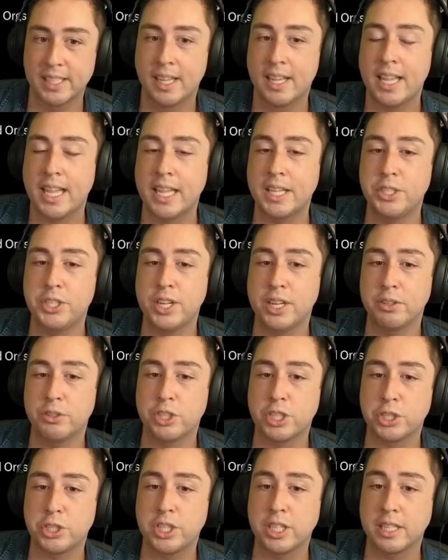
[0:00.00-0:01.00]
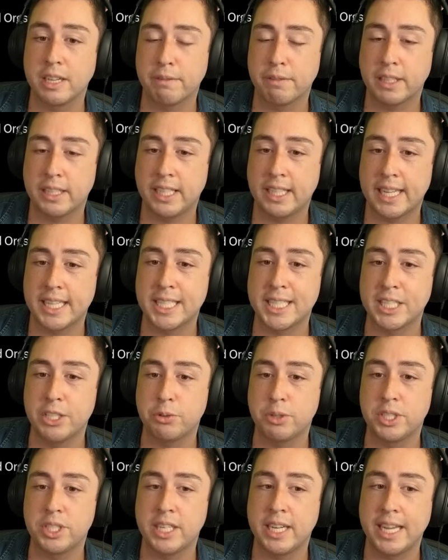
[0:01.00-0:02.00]
Is there just significantly less
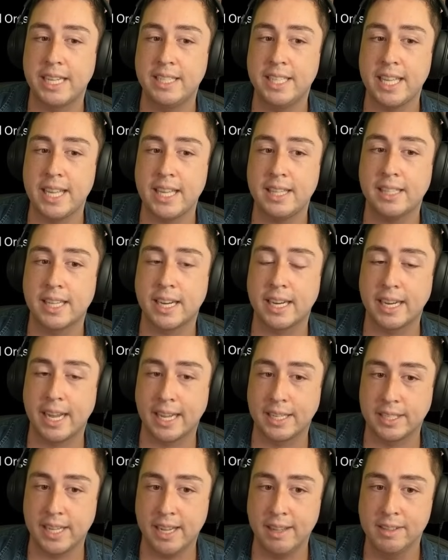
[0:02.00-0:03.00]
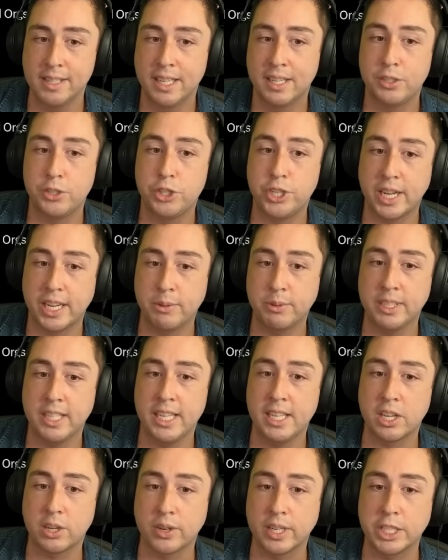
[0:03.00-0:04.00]
interest in NTE than Ananta?
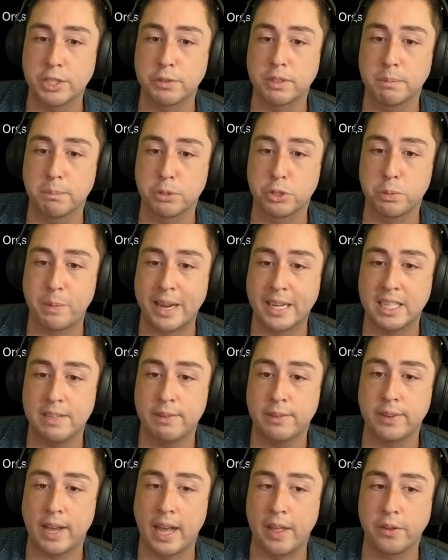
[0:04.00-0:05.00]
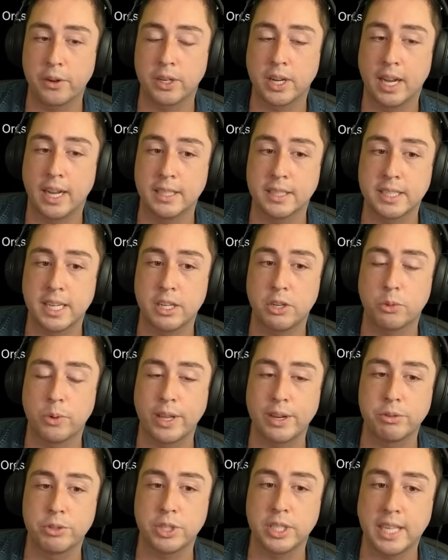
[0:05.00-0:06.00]
Genuinely curious from the perspective of other content creators and